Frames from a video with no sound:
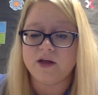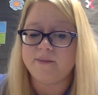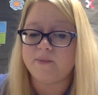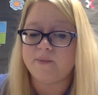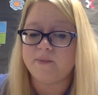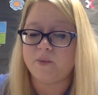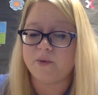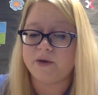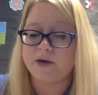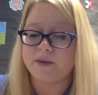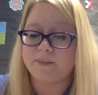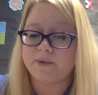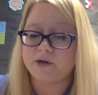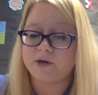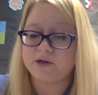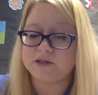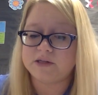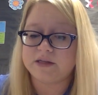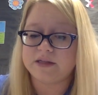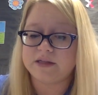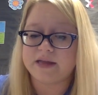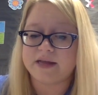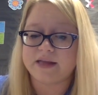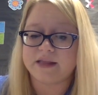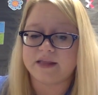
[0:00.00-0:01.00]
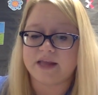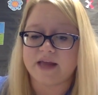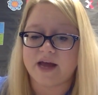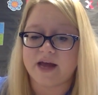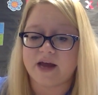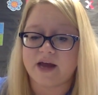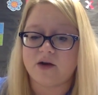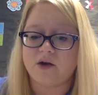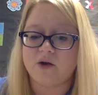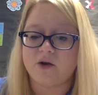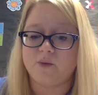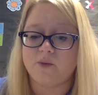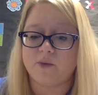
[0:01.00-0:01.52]
But when a person like
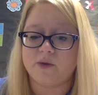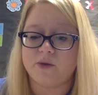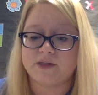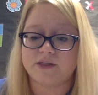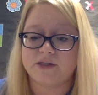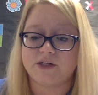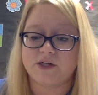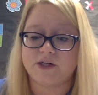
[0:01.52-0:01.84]
that wants